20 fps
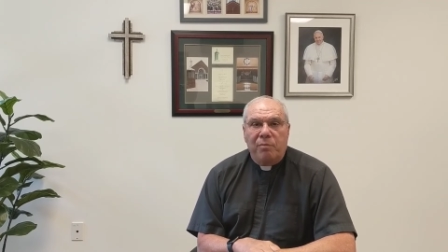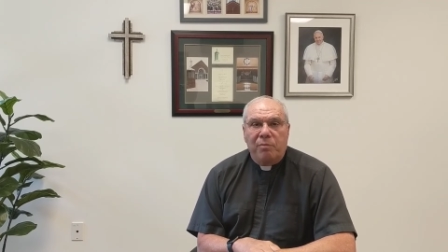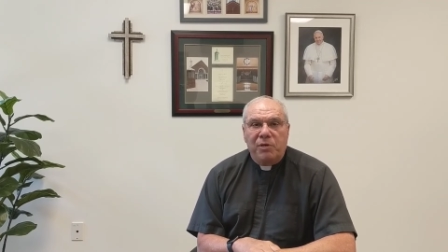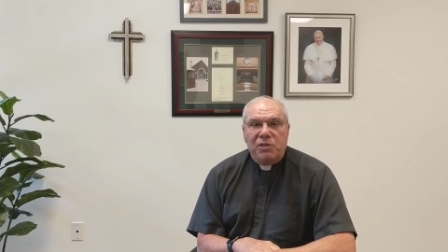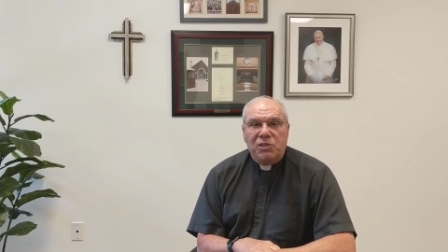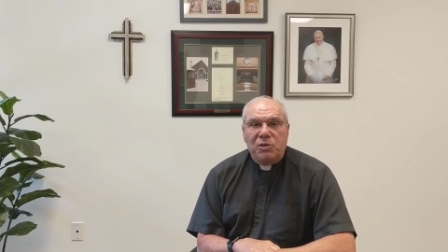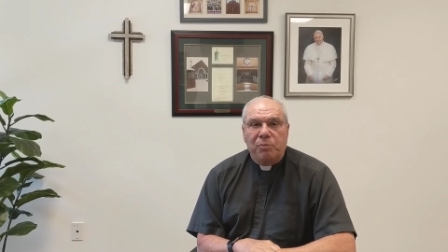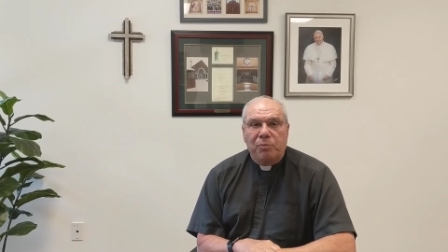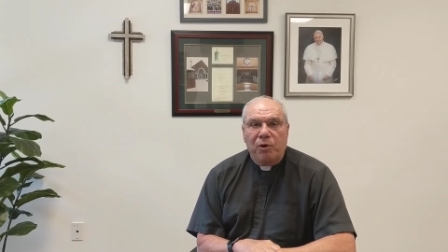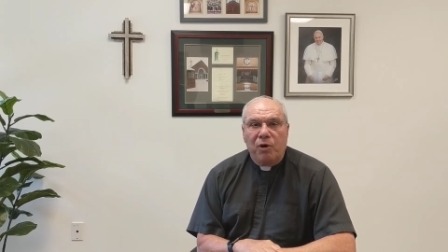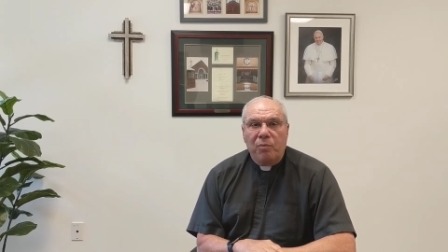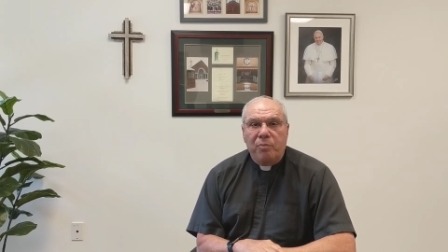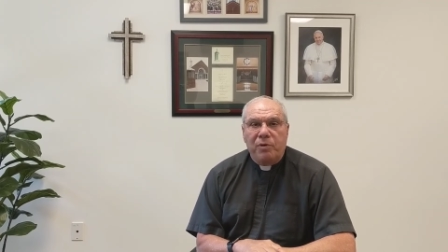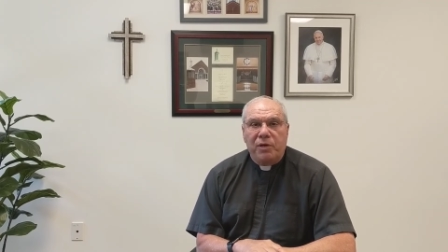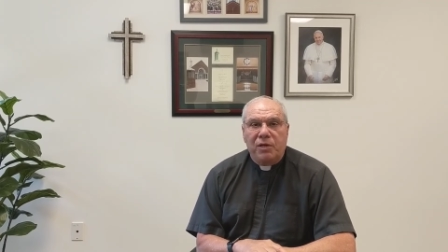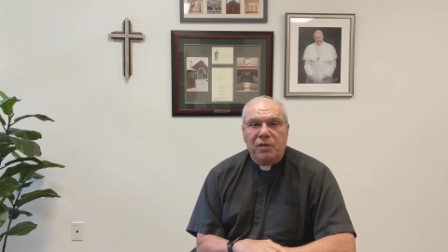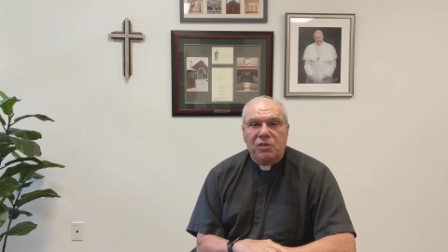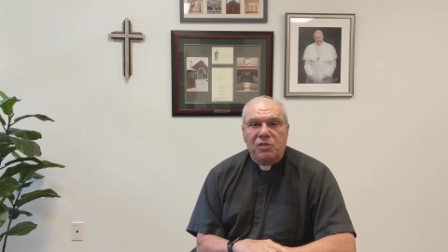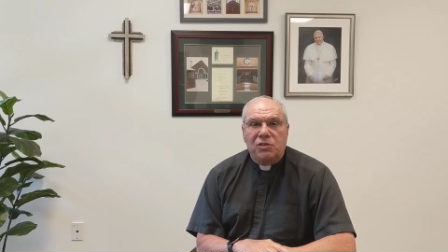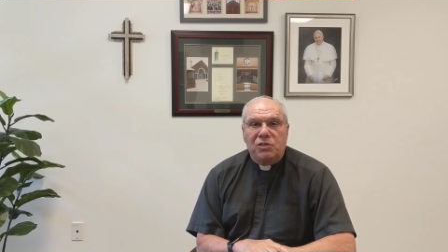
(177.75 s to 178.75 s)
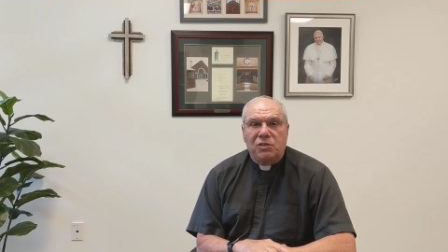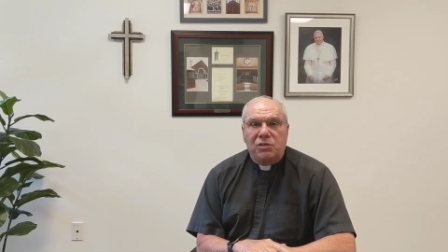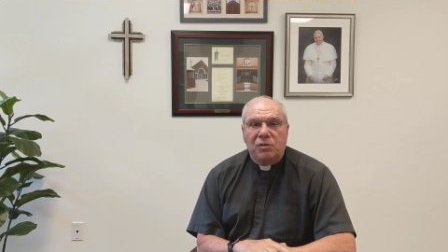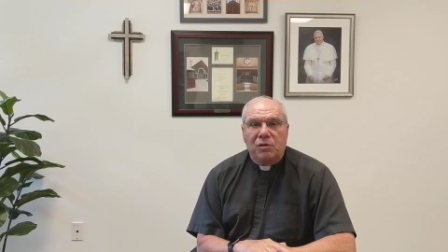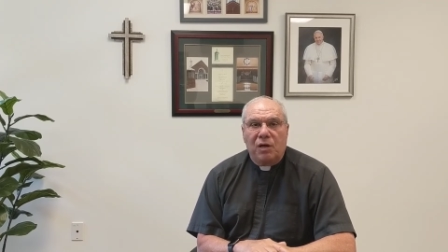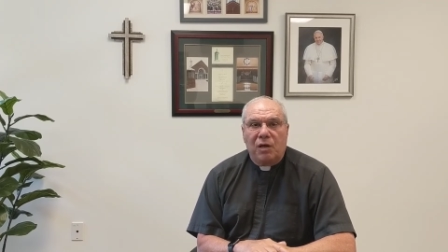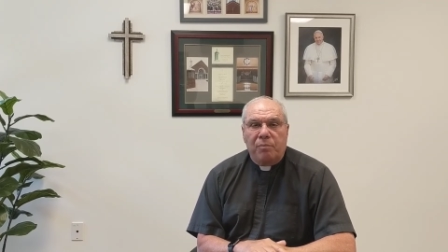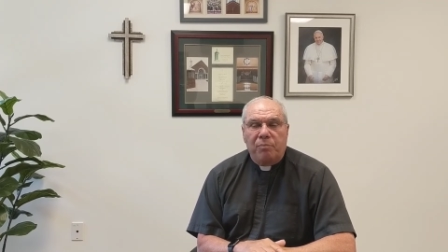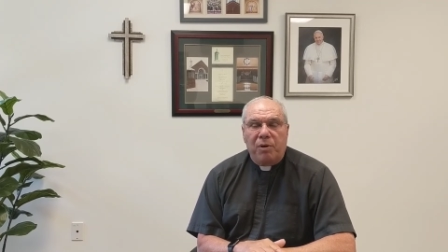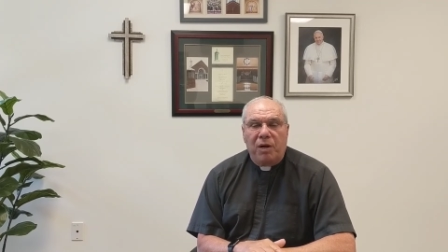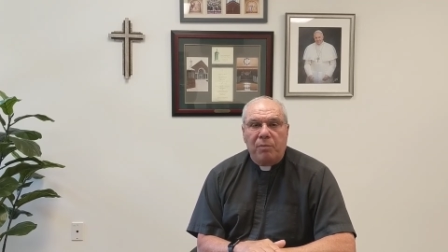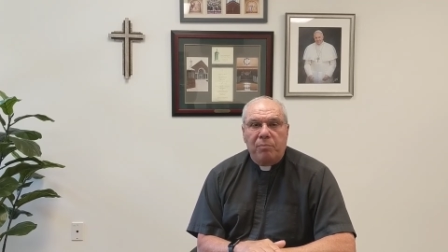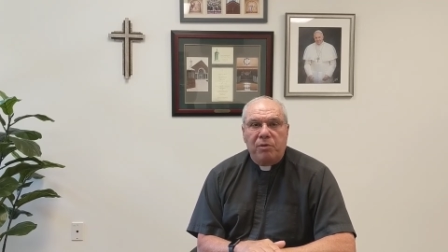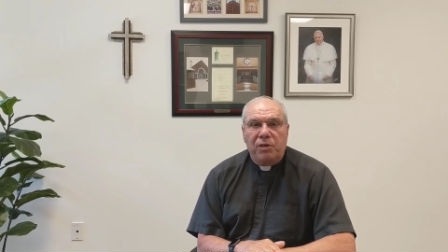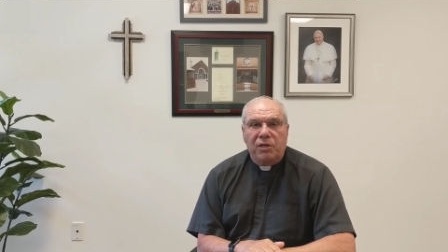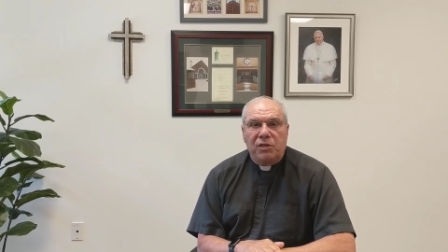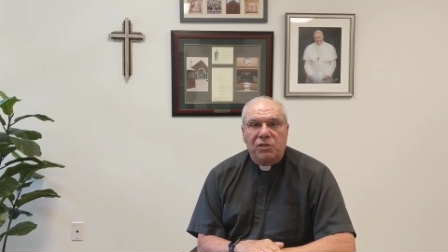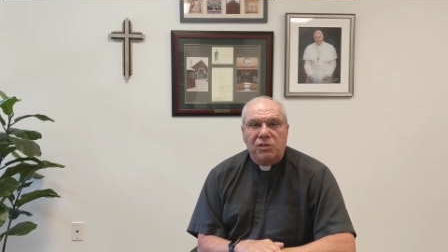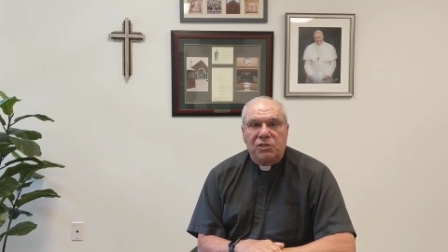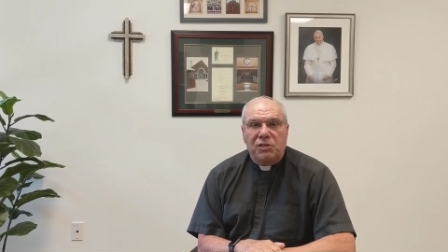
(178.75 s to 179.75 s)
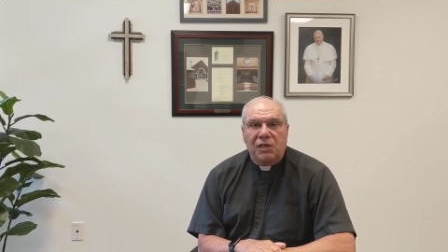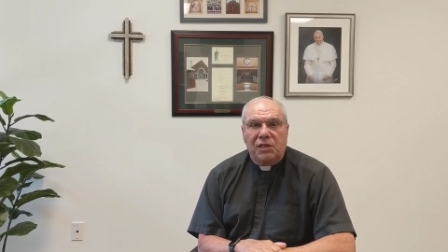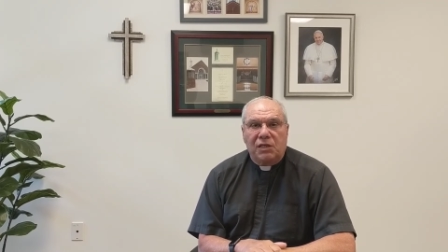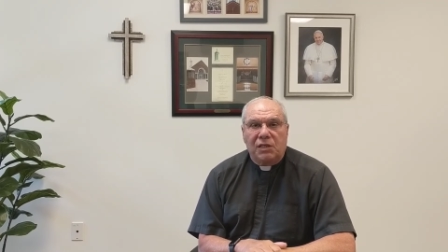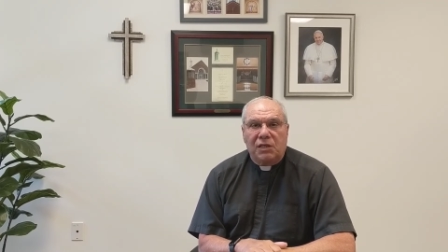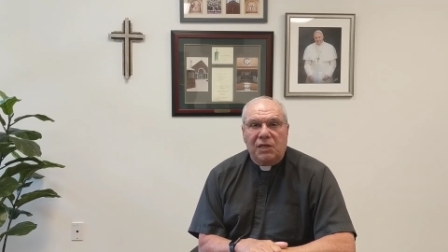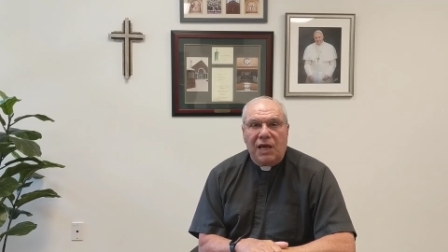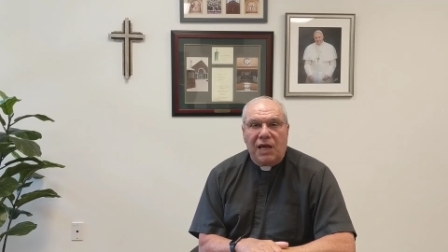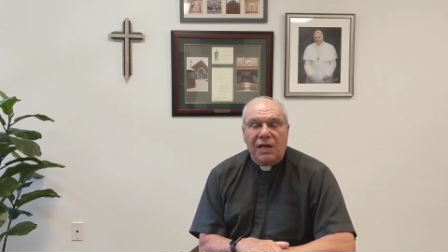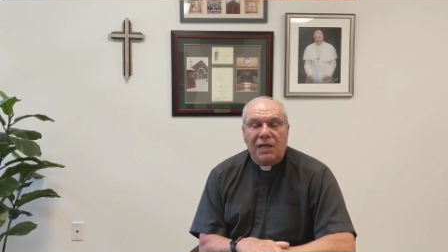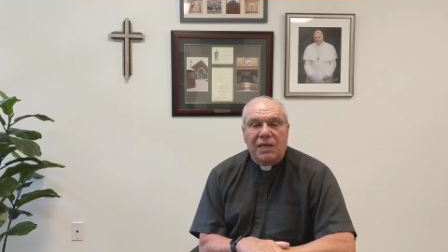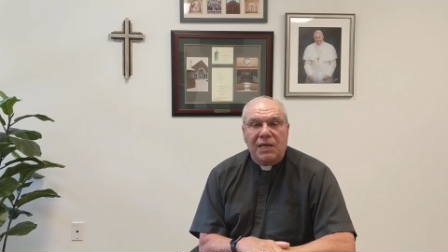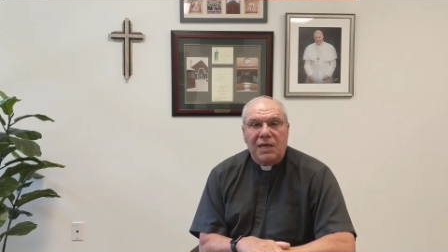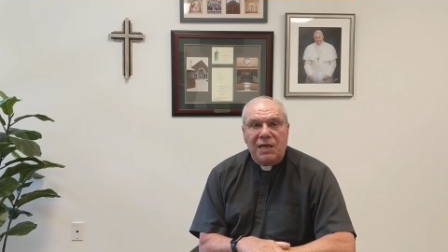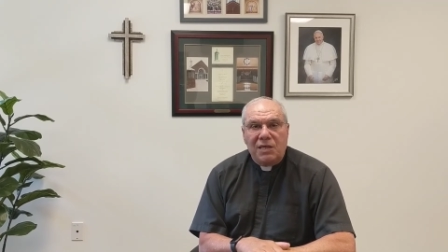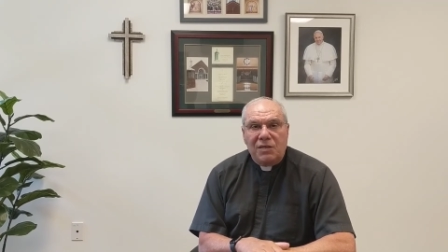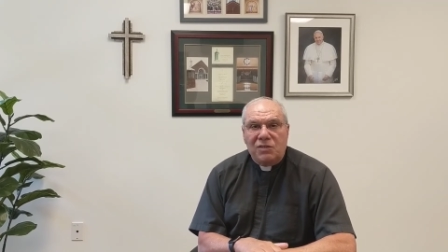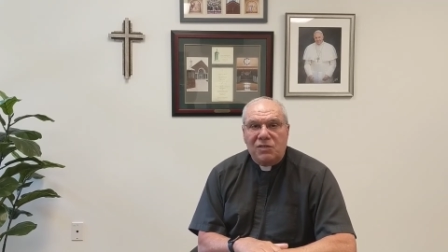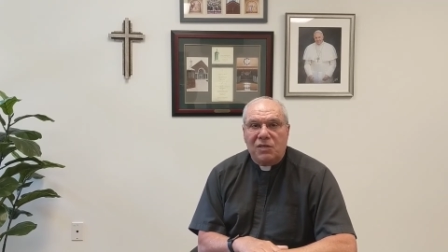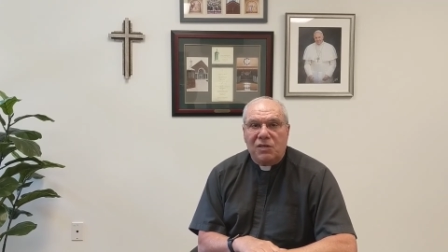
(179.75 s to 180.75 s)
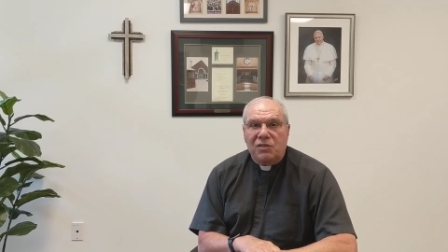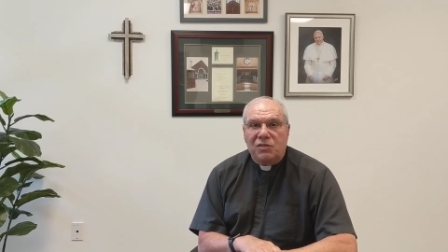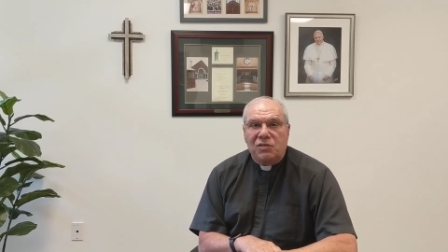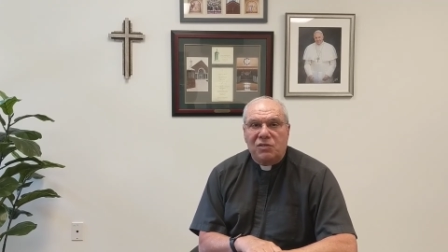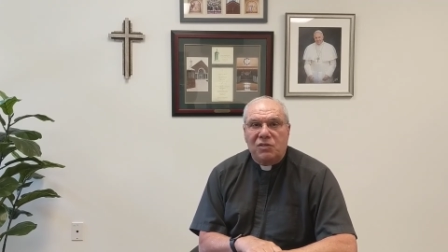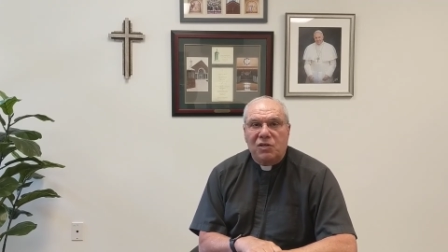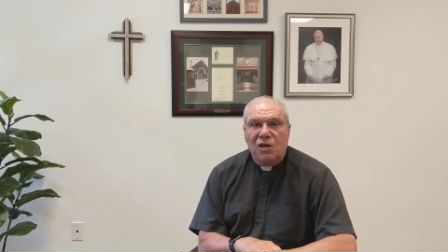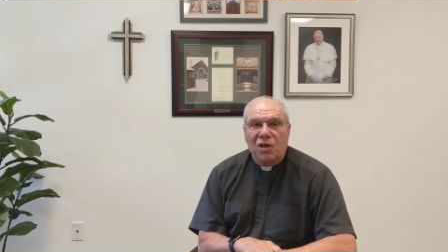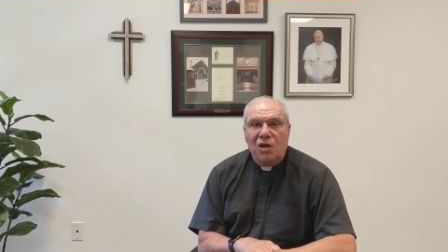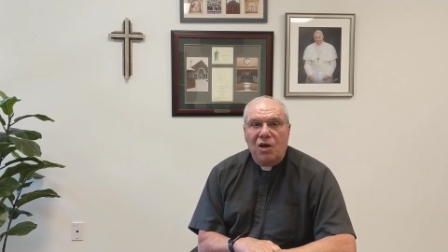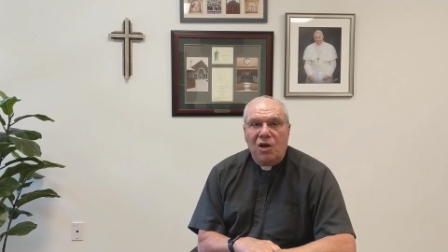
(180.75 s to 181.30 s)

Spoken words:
Bishop Burbage published a catechesis